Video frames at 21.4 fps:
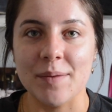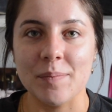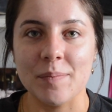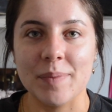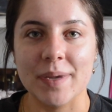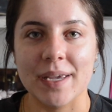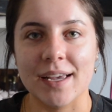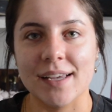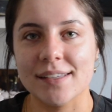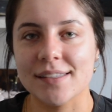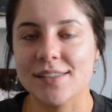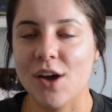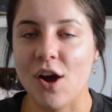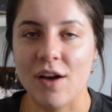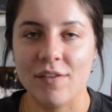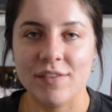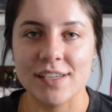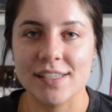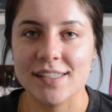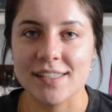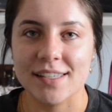because
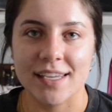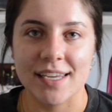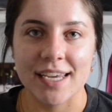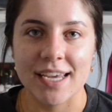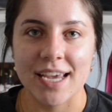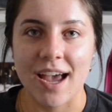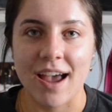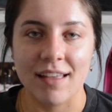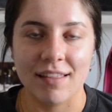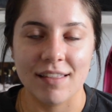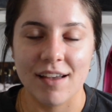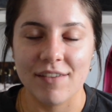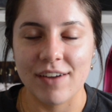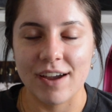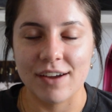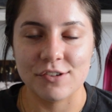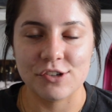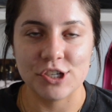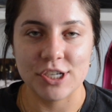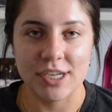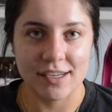obviously I love
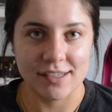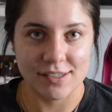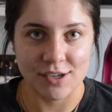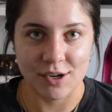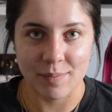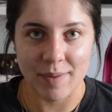how she does her